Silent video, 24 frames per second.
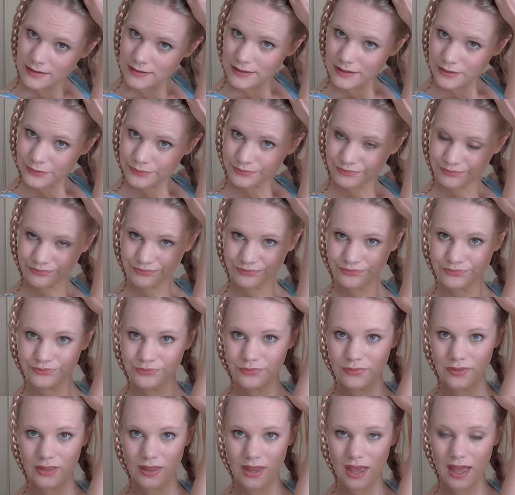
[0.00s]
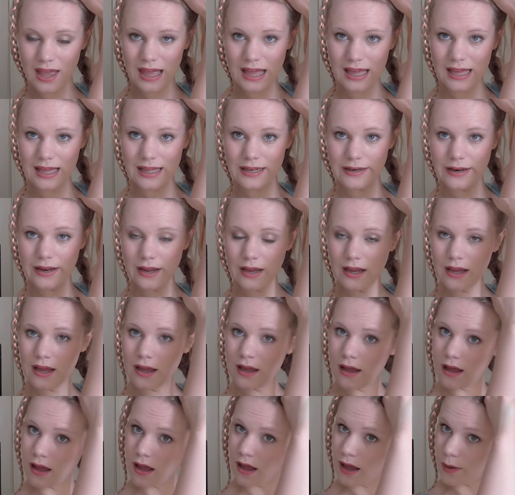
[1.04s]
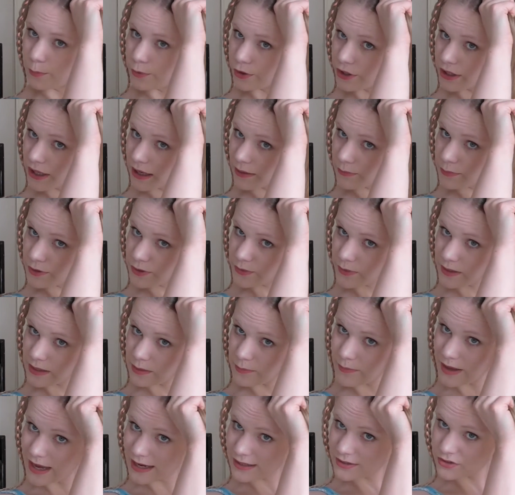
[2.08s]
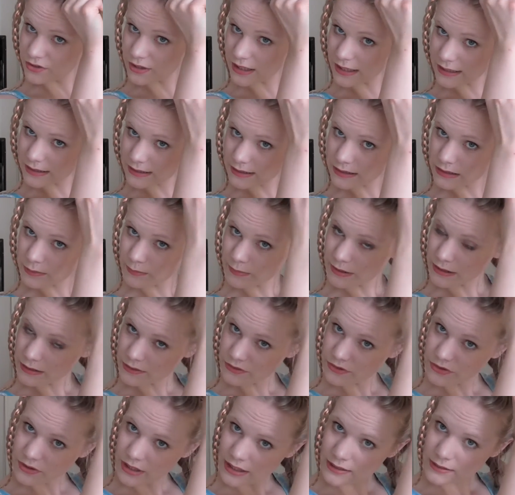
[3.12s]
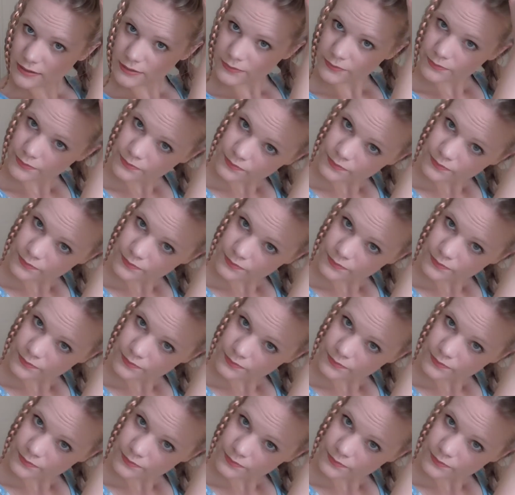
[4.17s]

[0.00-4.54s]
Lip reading: under and I'm putting it between the back strand and the middle strand.